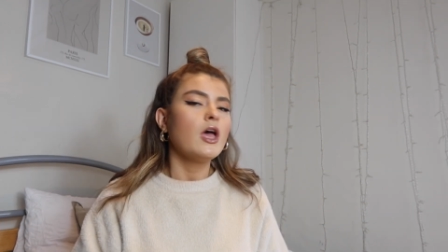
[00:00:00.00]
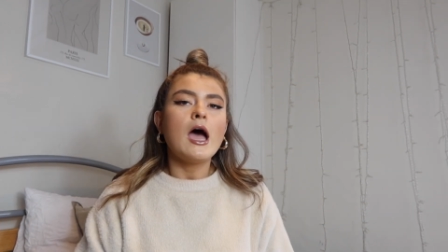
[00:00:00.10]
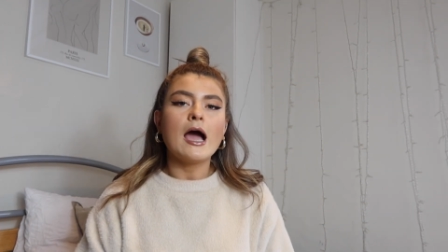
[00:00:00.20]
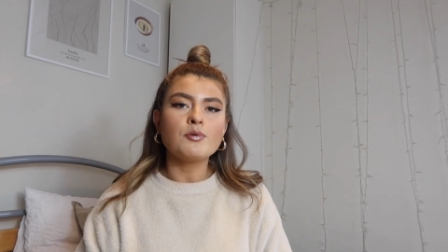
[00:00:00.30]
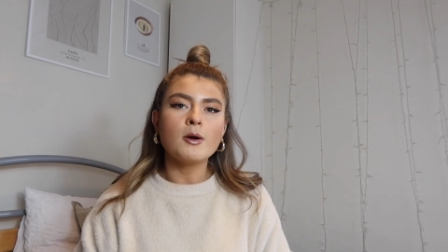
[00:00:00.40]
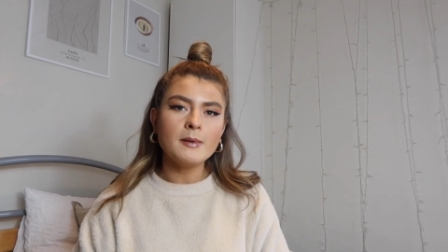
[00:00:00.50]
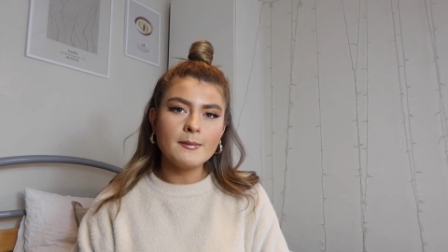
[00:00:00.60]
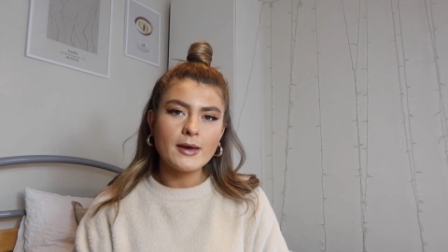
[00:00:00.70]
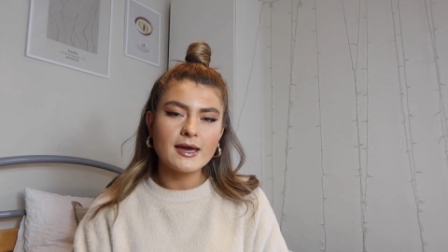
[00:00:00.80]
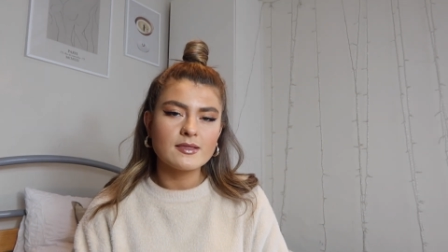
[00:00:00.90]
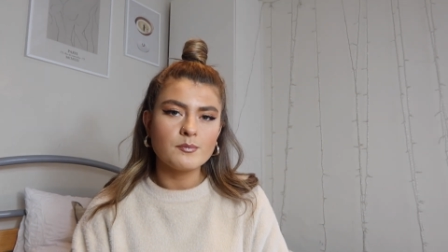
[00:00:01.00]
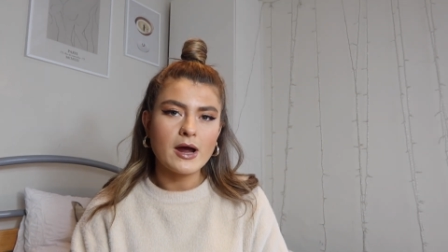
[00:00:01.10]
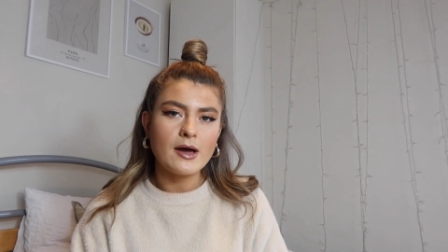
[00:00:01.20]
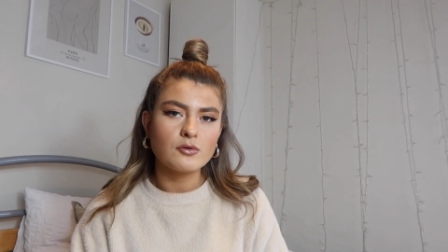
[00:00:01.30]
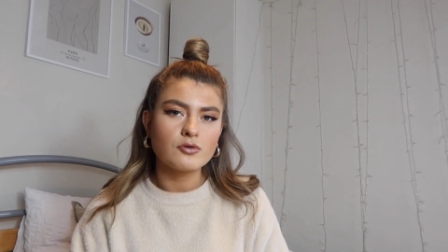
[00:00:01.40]
i'd probably pick the
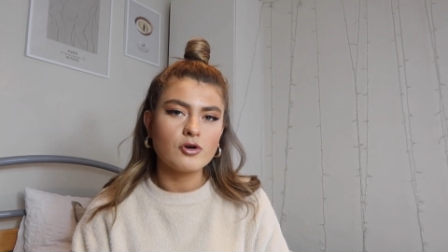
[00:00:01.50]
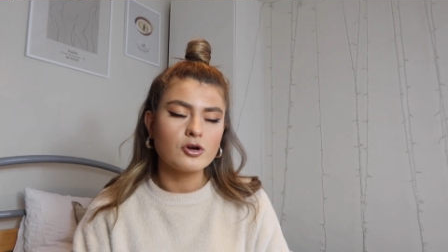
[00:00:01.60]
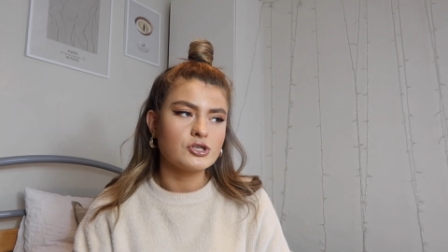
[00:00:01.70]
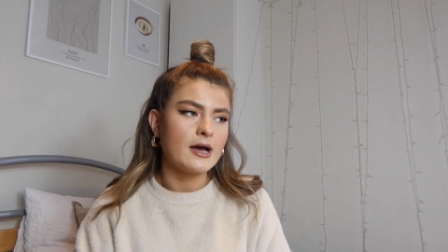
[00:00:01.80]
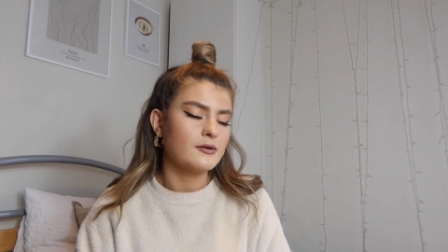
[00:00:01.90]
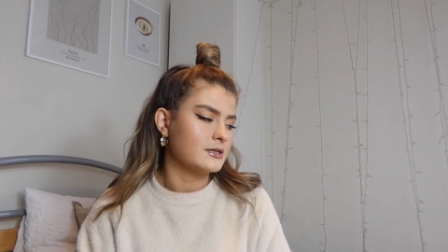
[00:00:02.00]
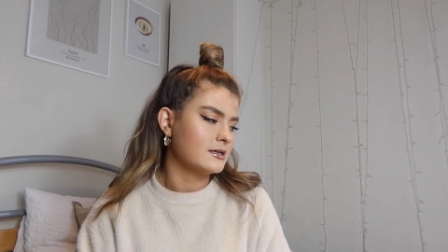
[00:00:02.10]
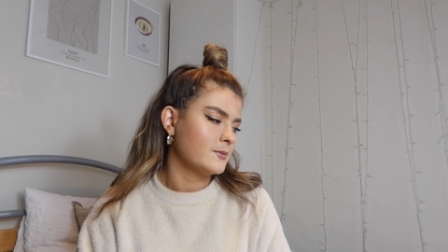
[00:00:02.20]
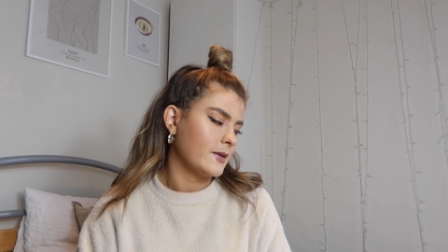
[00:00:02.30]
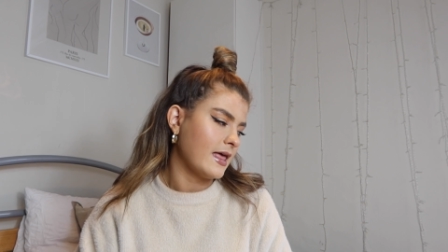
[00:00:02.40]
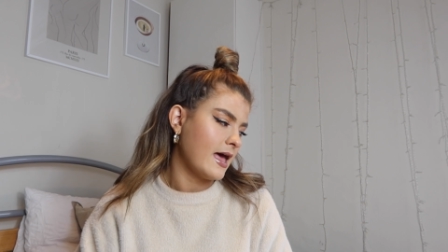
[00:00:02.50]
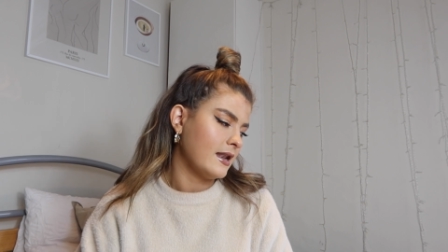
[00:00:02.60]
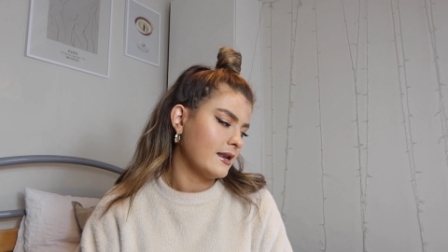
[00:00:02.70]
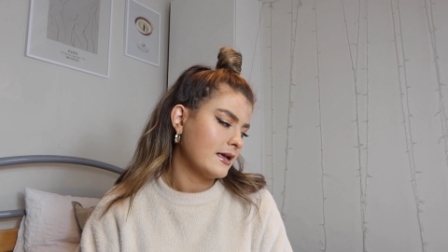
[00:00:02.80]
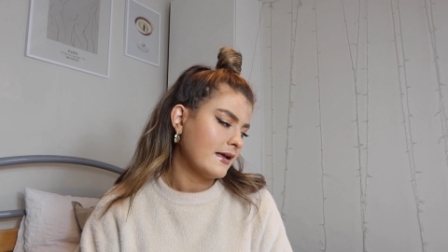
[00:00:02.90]
brown croc trousers but then